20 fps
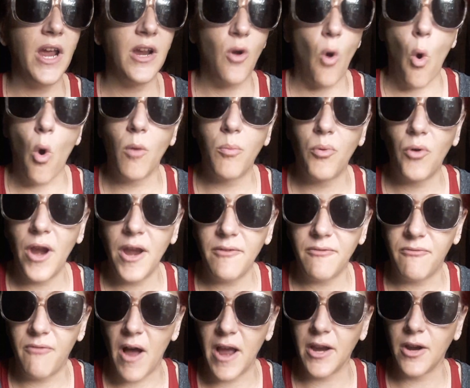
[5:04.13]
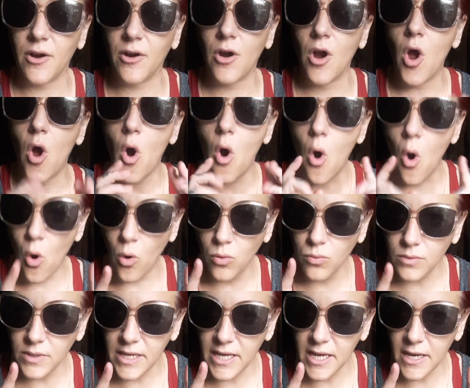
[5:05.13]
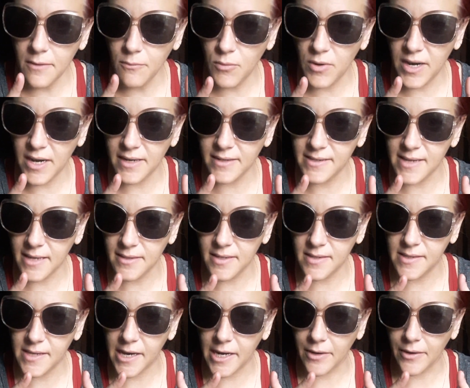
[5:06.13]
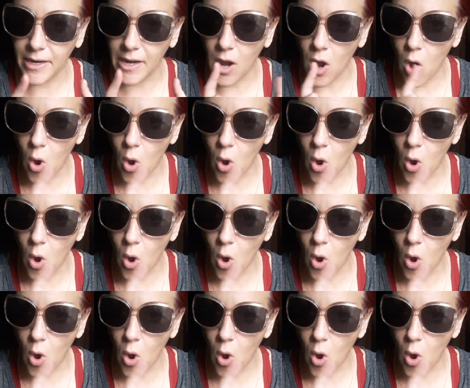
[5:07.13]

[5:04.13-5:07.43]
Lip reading: incorporate fire only when it is necessary,